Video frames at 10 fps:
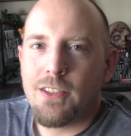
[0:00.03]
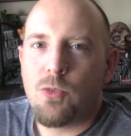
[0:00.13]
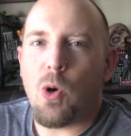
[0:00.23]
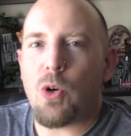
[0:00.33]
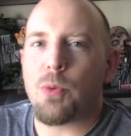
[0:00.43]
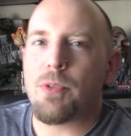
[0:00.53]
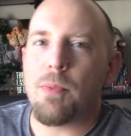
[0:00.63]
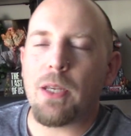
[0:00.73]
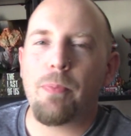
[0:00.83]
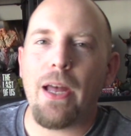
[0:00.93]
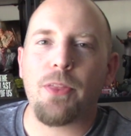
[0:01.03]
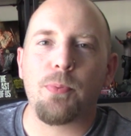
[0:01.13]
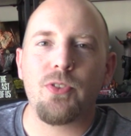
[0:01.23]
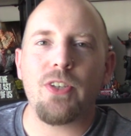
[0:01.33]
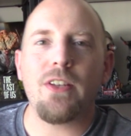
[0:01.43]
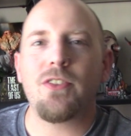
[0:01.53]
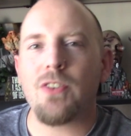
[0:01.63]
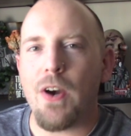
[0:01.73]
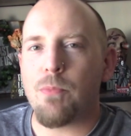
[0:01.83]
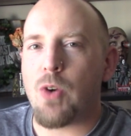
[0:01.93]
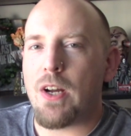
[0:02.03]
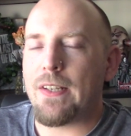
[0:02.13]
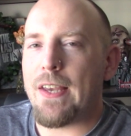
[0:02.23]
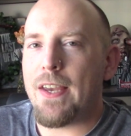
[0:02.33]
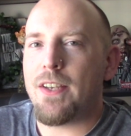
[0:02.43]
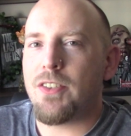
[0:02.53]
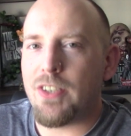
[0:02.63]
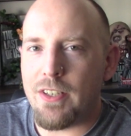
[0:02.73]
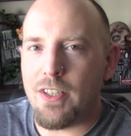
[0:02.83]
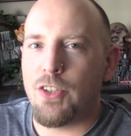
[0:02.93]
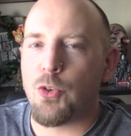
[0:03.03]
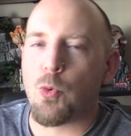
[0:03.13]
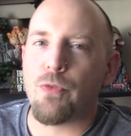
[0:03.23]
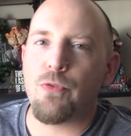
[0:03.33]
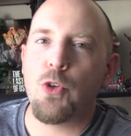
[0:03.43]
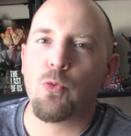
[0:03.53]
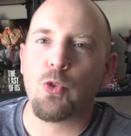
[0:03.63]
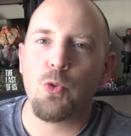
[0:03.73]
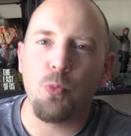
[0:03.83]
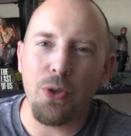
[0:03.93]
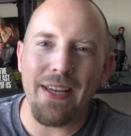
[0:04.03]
Welcome to Make A Path Presents. I'm Ronny Haze, and in the review room we